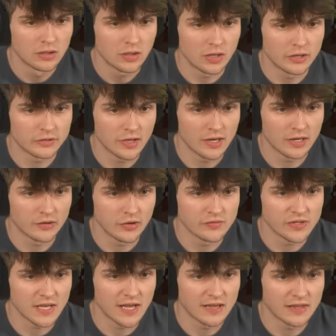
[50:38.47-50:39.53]
Okay, I don't even
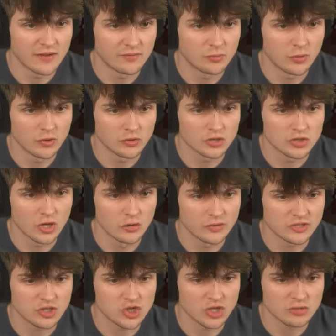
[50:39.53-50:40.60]
care the anvil broke. So
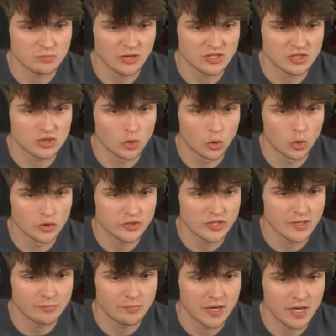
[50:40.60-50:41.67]
it's just my sword
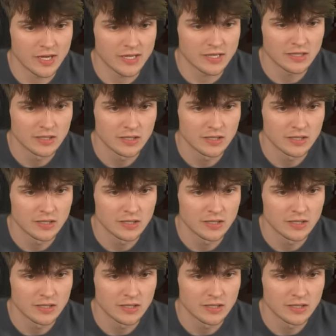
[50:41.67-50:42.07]
and my